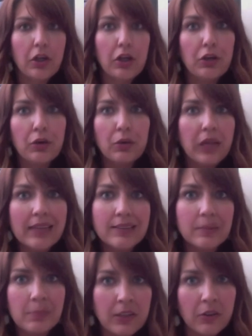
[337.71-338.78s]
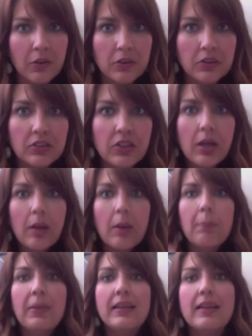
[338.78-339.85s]
who likes mean girls?
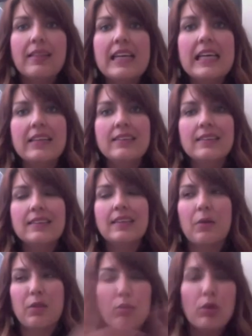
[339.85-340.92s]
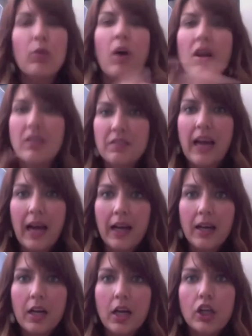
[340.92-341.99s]
But the thing is that through all of
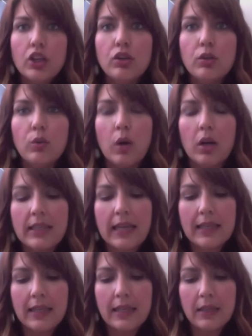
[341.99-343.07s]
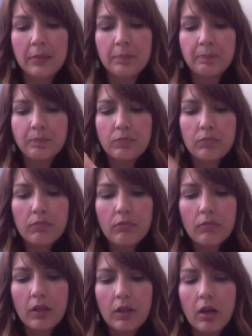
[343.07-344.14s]
that, you are getting
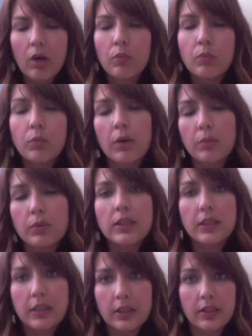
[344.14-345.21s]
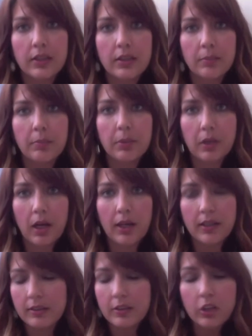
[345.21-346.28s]
a really good plot,
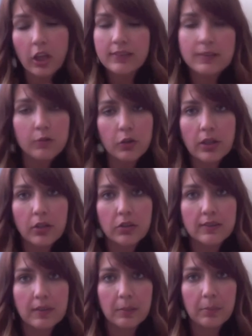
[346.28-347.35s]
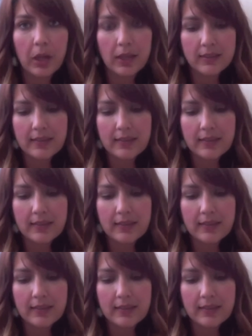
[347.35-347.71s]
lots of great little subplots,